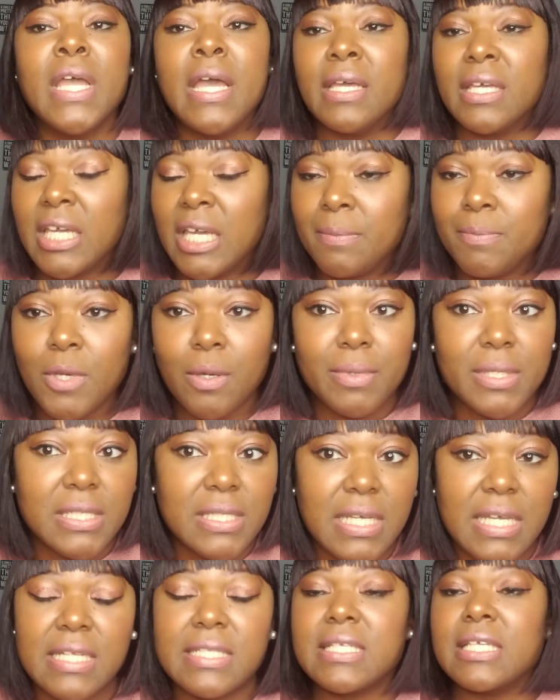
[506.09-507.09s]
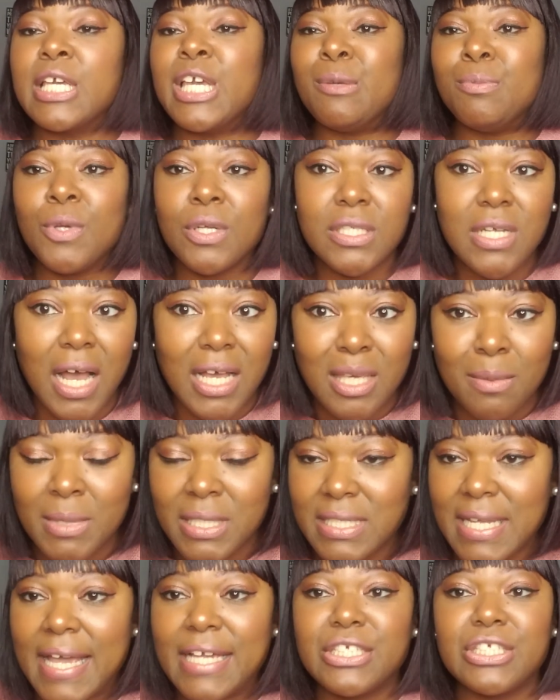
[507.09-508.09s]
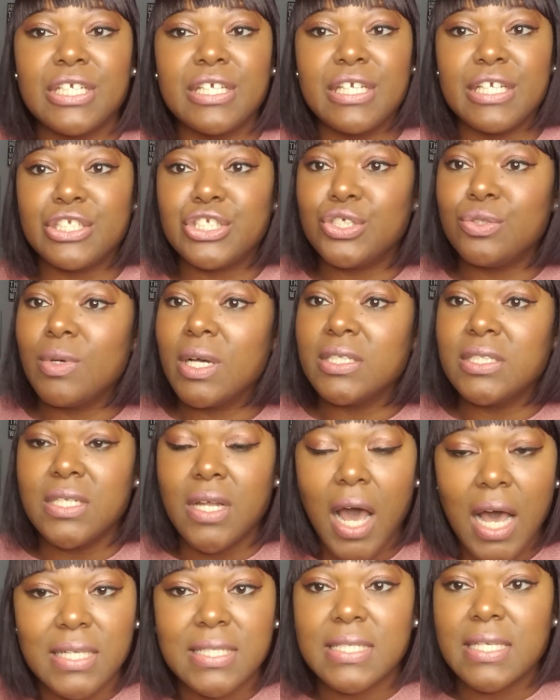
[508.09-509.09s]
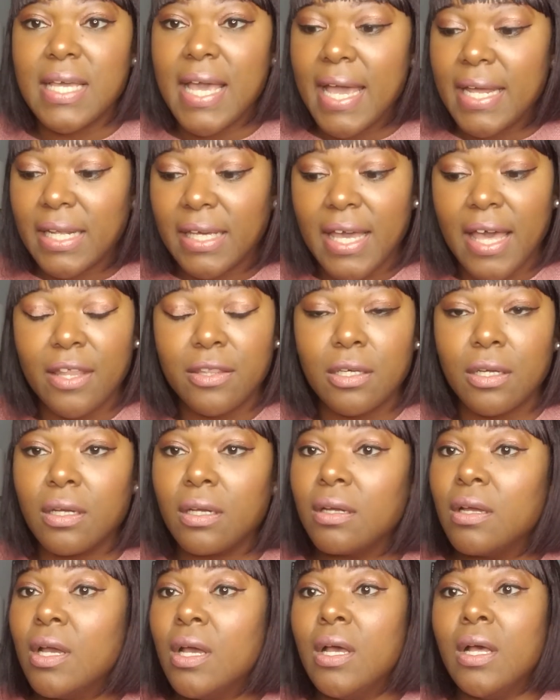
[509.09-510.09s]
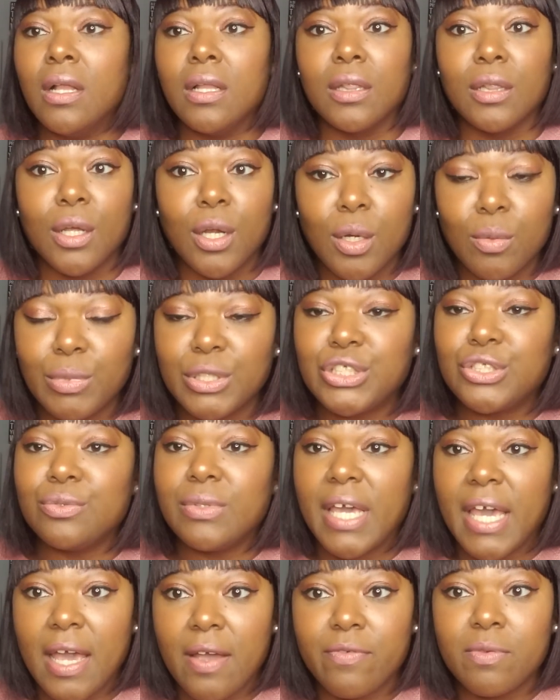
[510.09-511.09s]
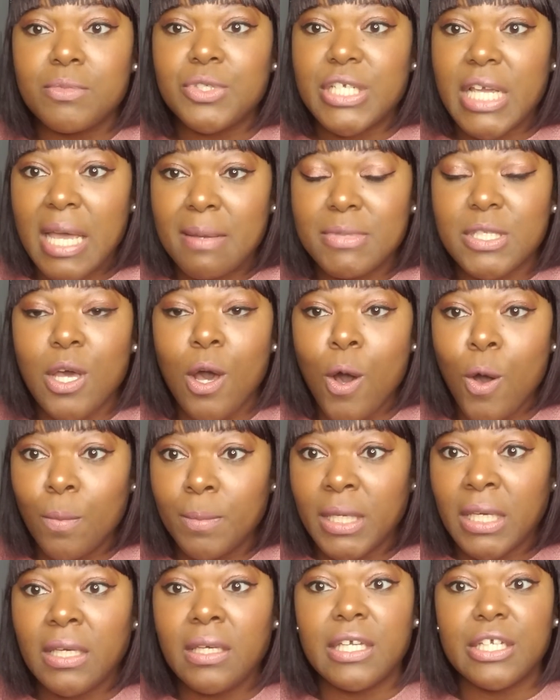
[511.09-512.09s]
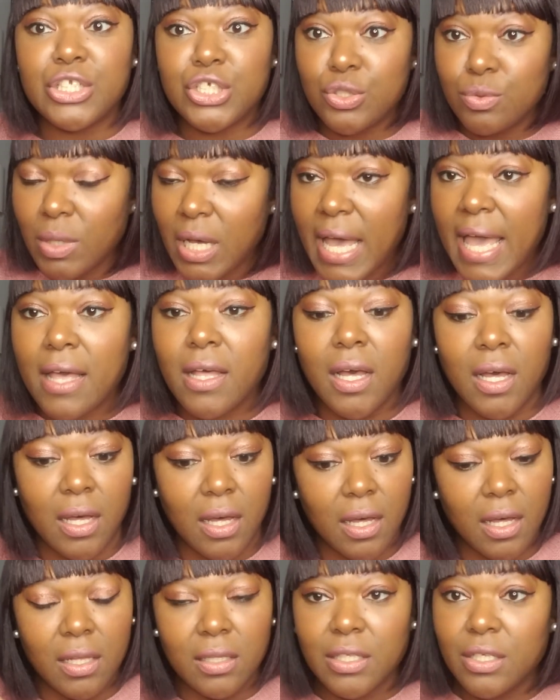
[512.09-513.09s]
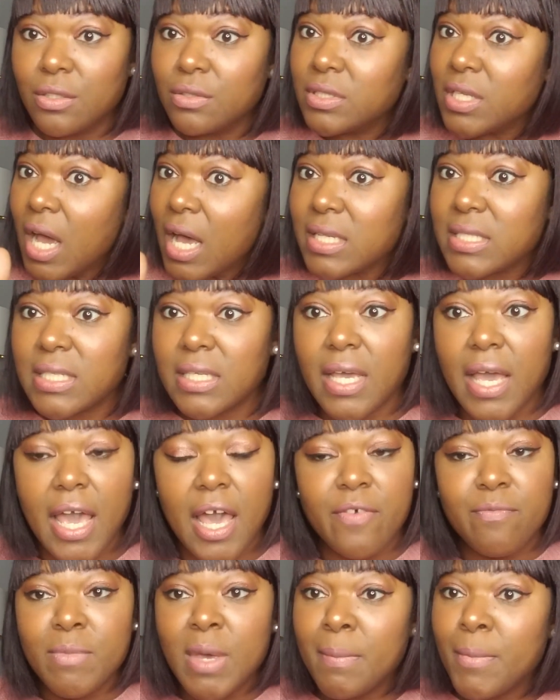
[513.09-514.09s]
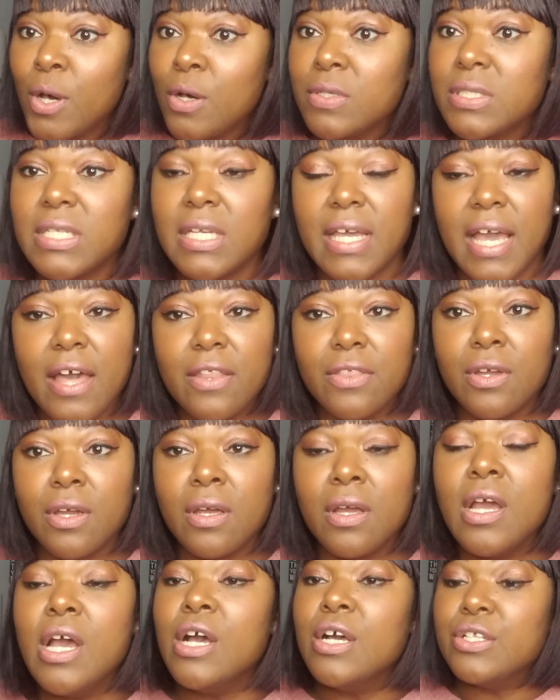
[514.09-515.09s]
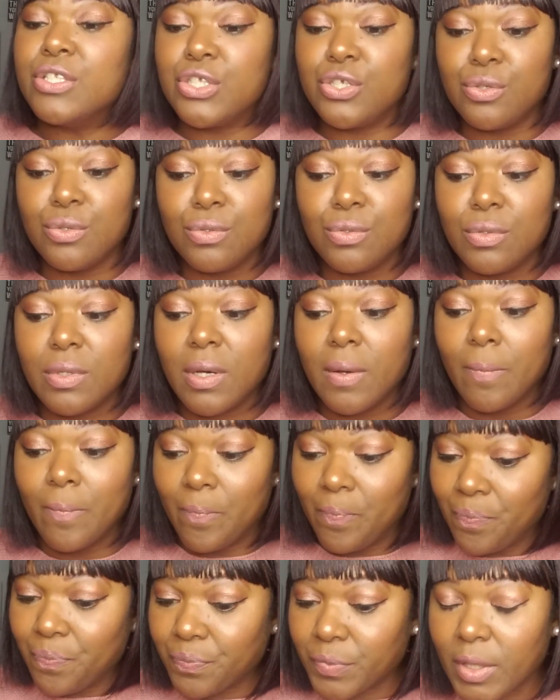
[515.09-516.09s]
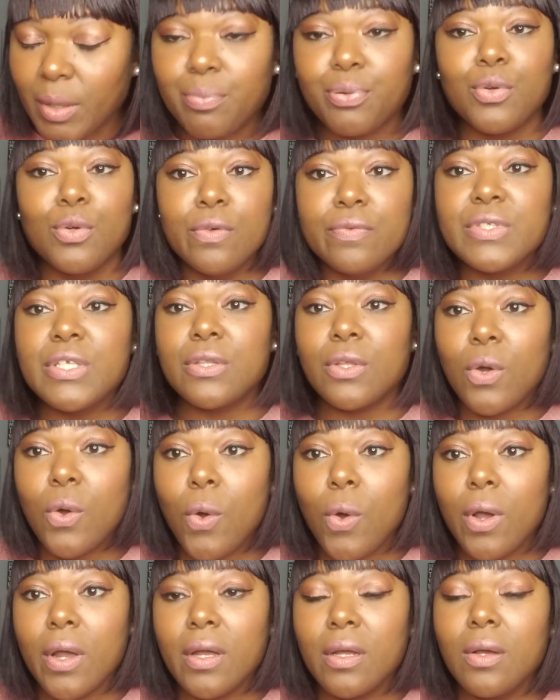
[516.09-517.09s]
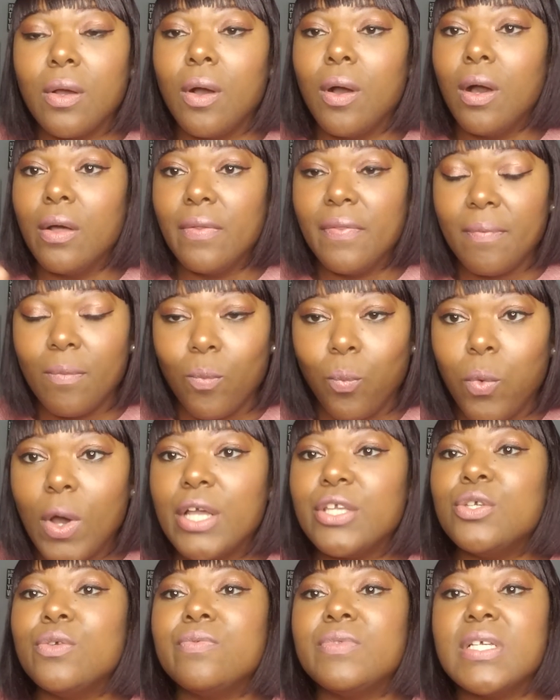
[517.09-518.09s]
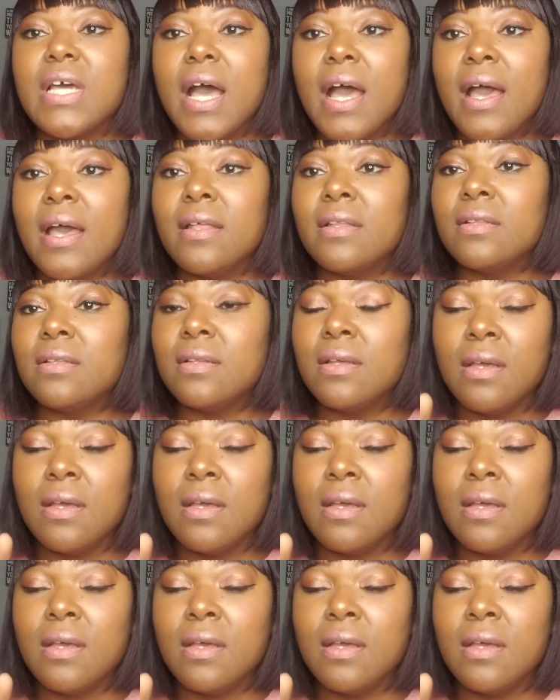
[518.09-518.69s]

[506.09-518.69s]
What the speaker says: Keep your receipts, keep your documentation, get you a dossier together, learn what you can from James Comey, get you a little dossier of memos together to prove to the court what you've done,